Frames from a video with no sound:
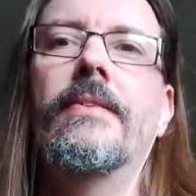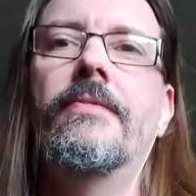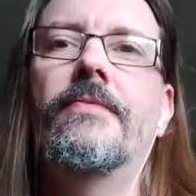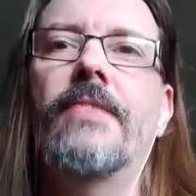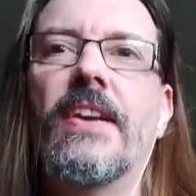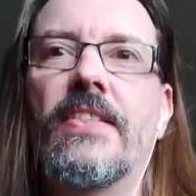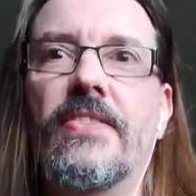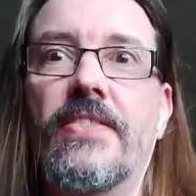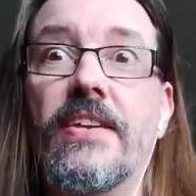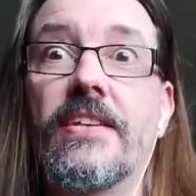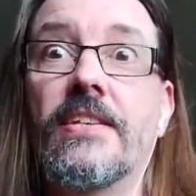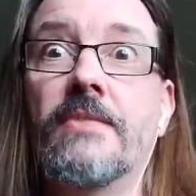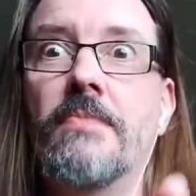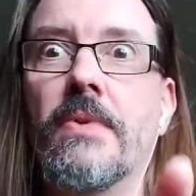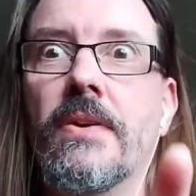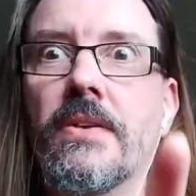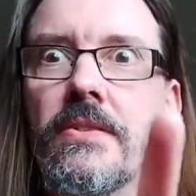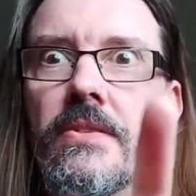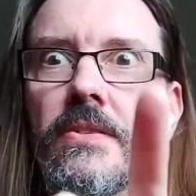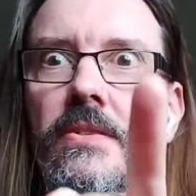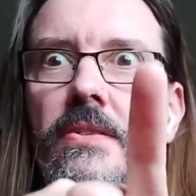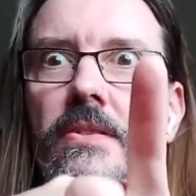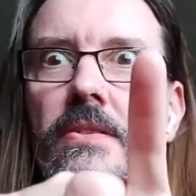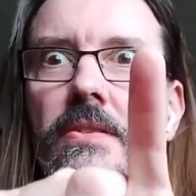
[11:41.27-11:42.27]
In fact, this
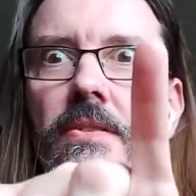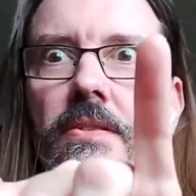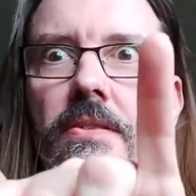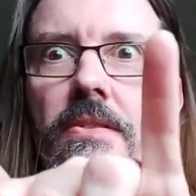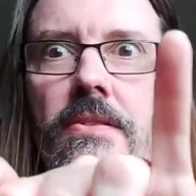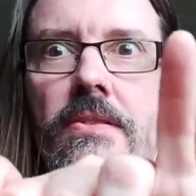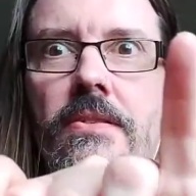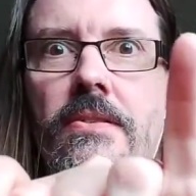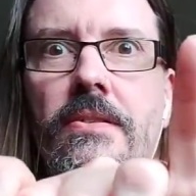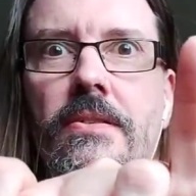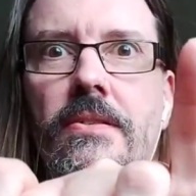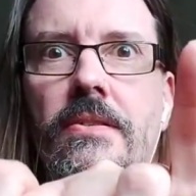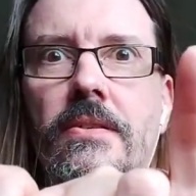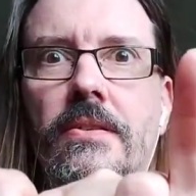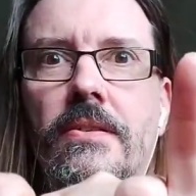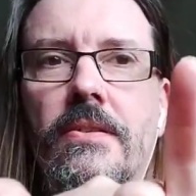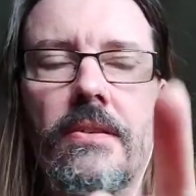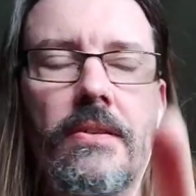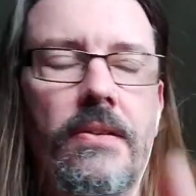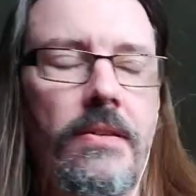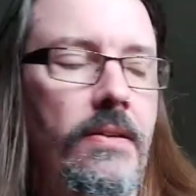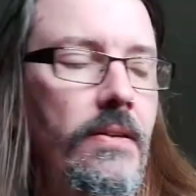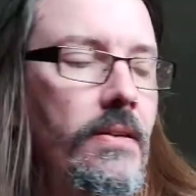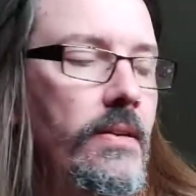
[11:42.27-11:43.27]
much.
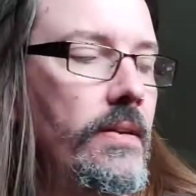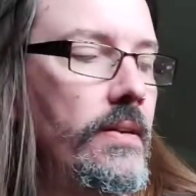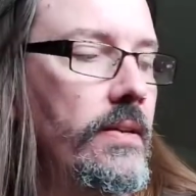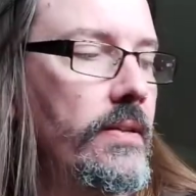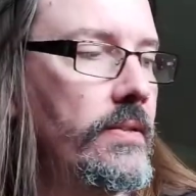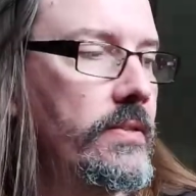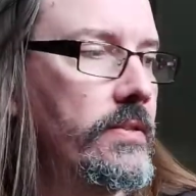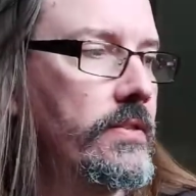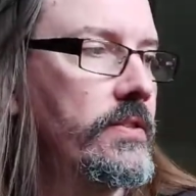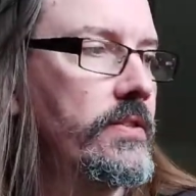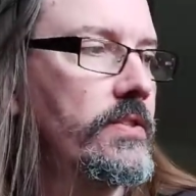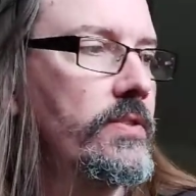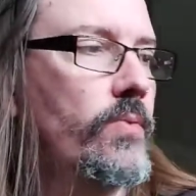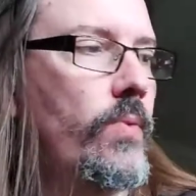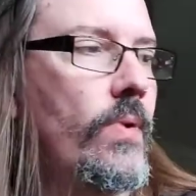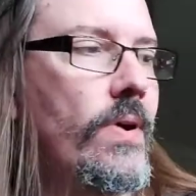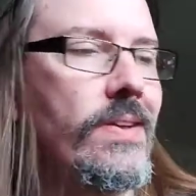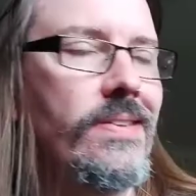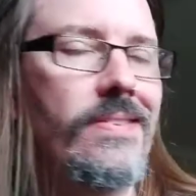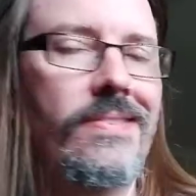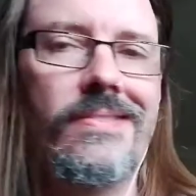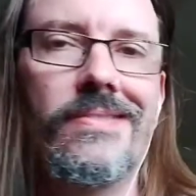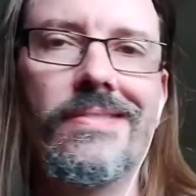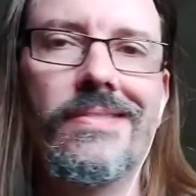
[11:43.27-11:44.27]

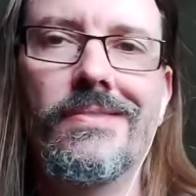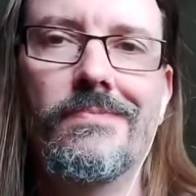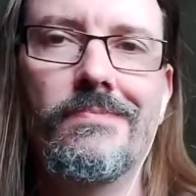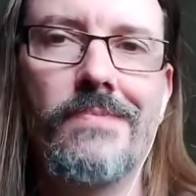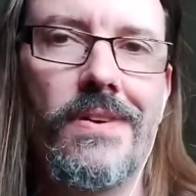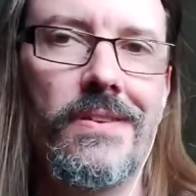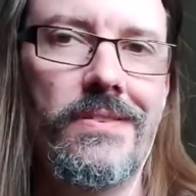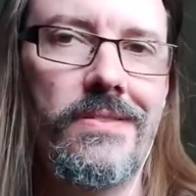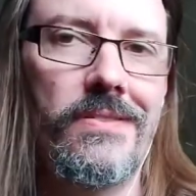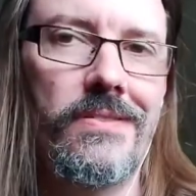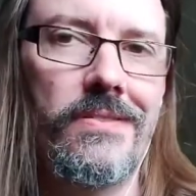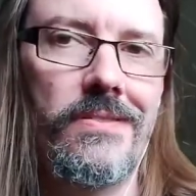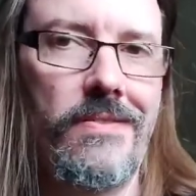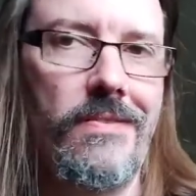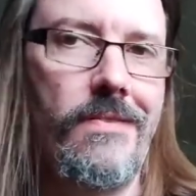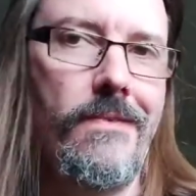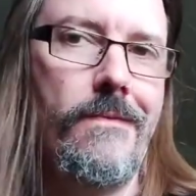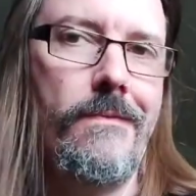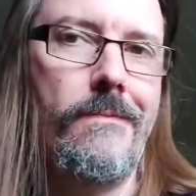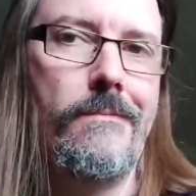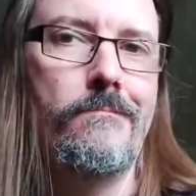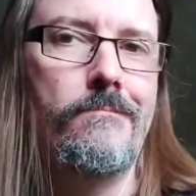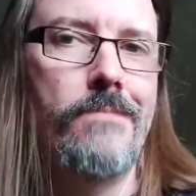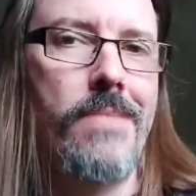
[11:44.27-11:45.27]
Twice as much
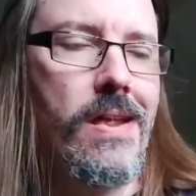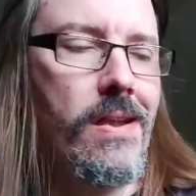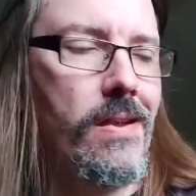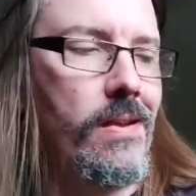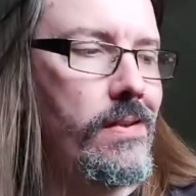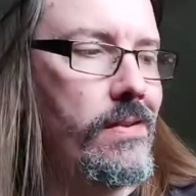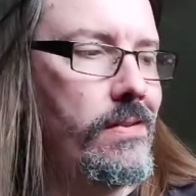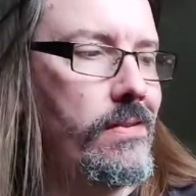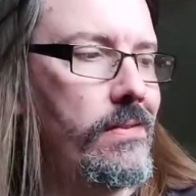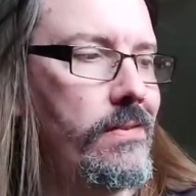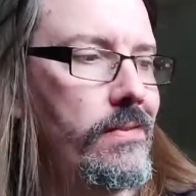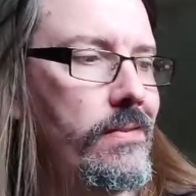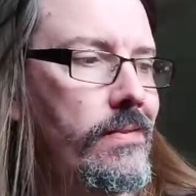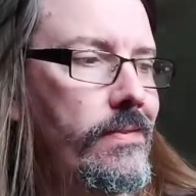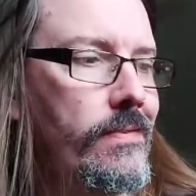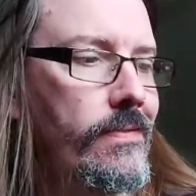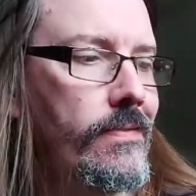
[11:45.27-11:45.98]
metal.